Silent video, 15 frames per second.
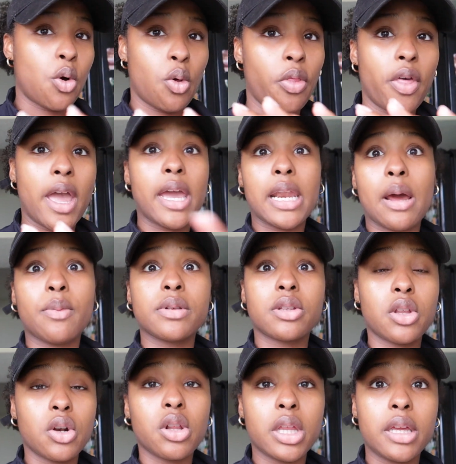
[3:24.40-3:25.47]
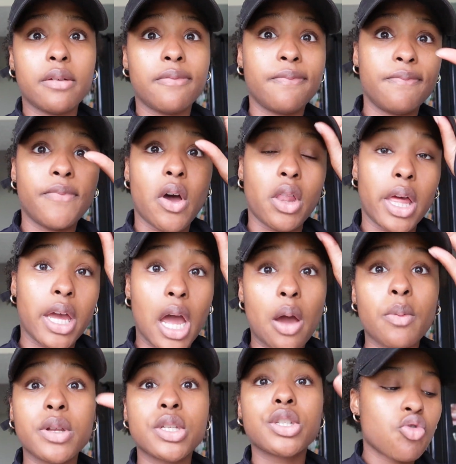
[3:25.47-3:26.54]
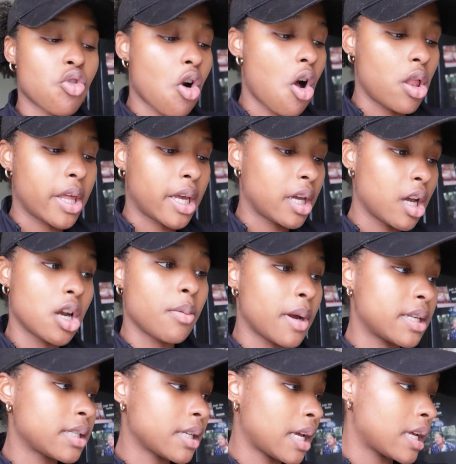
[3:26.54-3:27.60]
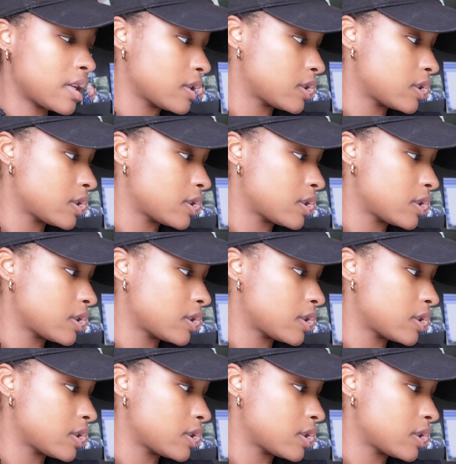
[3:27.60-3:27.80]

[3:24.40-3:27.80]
whole thing and I was literally felt like I was crawling under my skin.